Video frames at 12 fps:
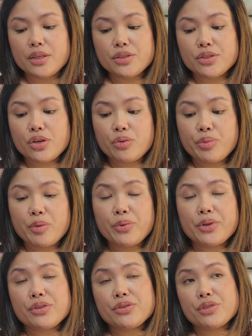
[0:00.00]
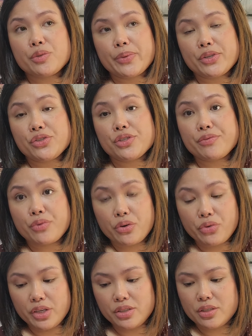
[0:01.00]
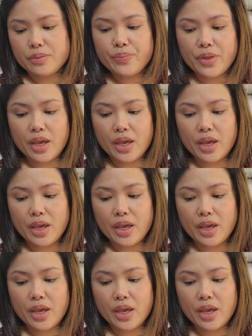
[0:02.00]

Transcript: So people are suspicious for a reason.